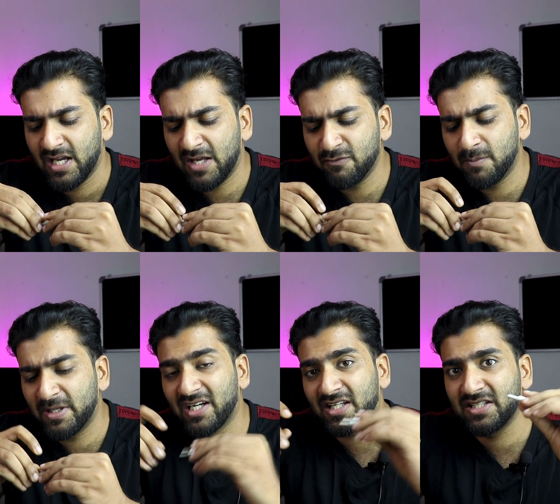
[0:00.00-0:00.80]
and we'll
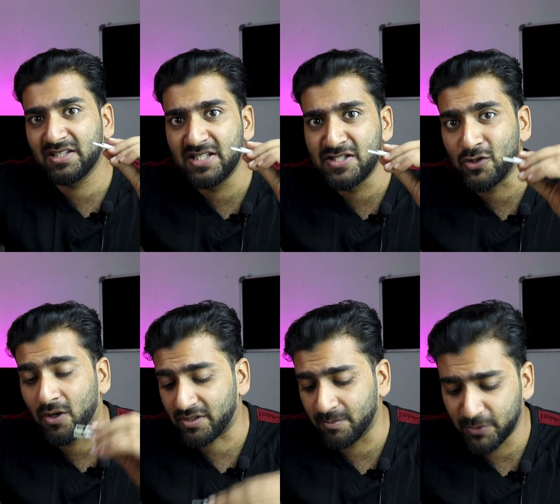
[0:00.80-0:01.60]
be connecting this to
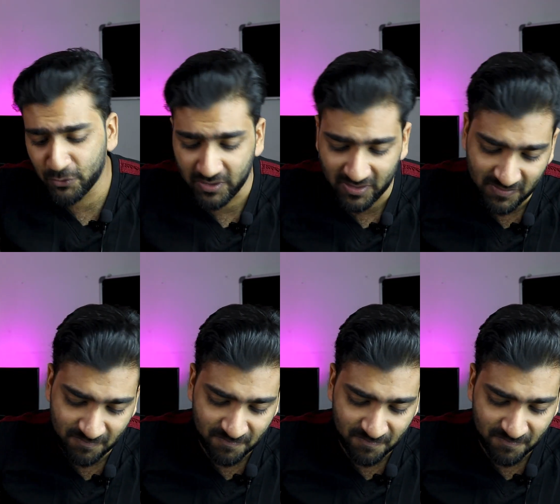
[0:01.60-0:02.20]
our computer.